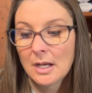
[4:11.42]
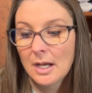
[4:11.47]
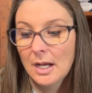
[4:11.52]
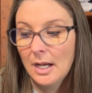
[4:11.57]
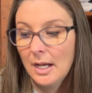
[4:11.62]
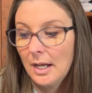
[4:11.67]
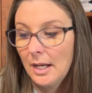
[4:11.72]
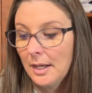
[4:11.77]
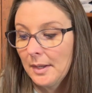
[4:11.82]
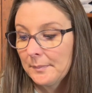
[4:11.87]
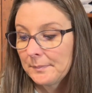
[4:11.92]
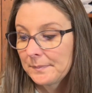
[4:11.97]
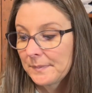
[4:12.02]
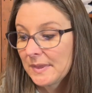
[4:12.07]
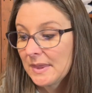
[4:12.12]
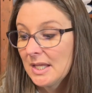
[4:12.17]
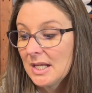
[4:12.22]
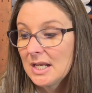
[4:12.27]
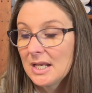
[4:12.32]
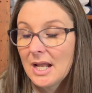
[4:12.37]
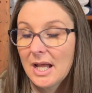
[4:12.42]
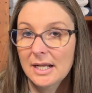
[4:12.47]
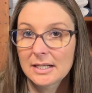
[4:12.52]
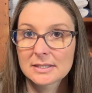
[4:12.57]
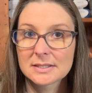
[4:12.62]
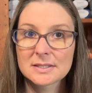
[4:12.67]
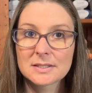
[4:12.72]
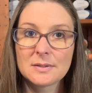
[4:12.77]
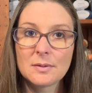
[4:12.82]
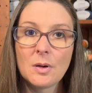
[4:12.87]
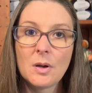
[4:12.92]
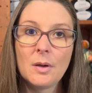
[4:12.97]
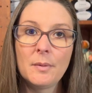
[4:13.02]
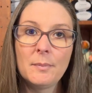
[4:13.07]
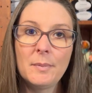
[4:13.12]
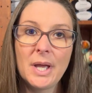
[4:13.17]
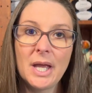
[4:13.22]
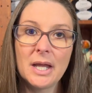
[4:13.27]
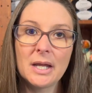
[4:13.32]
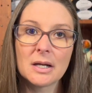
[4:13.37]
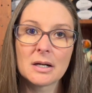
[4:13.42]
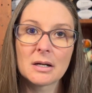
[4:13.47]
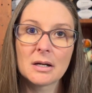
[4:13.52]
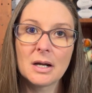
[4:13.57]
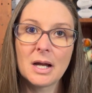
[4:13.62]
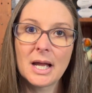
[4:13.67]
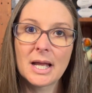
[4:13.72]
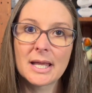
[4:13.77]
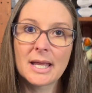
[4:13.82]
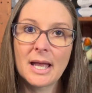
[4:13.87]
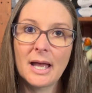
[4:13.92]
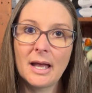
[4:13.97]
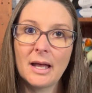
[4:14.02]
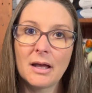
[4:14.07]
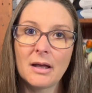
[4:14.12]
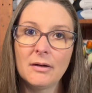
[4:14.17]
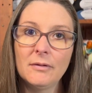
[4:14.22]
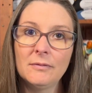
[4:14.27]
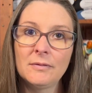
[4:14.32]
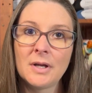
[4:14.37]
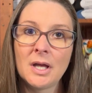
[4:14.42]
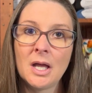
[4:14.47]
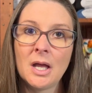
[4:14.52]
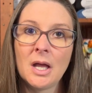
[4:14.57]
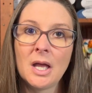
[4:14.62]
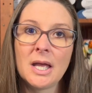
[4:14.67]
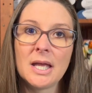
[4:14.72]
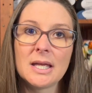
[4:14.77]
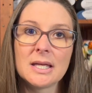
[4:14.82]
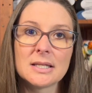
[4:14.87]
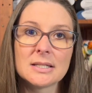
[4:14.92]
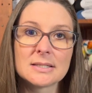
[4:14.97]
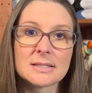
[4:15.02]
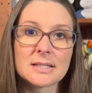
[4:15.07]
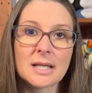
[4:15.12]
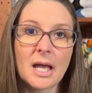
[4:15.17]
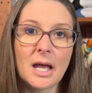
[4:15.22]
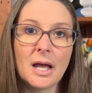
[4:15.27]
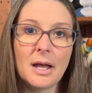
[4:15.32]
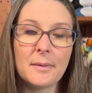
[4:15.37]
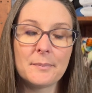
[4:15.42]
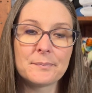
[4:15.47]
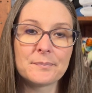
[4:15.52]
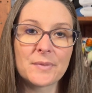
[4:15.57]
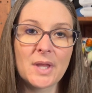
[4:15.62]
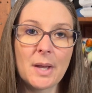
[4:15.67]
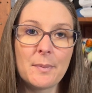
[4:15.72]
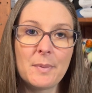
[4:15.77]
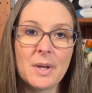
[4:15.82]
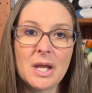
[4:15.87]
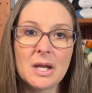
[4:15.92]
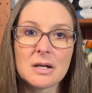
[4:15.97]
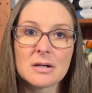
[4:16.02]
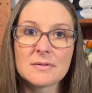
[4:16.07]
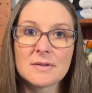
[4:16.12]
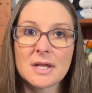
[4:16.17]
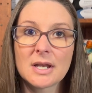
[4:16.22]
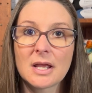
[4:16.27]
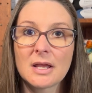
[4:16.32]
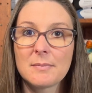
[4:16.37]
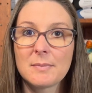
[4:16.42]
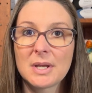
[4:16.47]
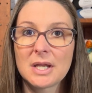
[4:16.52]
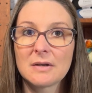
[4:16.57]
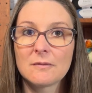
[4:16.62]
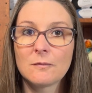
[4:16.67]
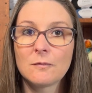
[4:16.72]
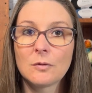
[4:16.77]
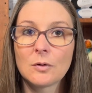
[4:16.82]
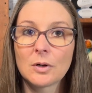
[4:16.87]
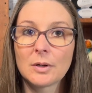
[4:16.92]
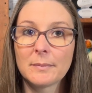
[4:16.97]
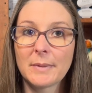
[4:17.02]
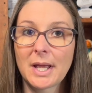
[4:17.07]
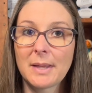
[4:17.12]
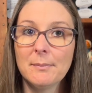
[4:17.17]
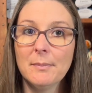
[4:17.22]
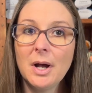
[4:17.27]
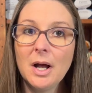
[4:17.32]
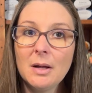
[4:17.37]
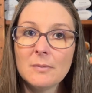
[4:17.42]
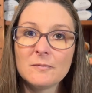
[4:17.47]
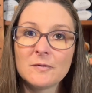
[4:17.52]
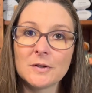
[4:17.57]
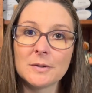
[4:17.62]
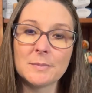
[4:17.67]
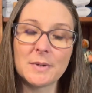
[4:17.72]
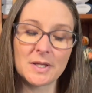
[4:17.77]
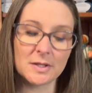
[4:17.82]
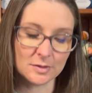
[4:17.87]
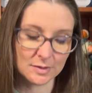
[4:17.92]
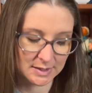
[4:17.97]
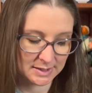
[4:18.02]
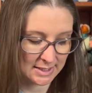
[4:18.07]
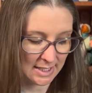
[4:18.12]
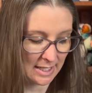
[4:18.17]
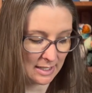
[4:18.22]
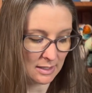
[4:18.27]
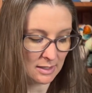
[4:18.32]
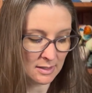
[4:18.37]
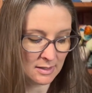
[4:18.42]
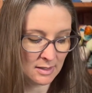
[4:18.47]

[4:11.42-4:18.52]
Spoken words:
The next pair I have is a pair that I made for my mom for Mother's Day.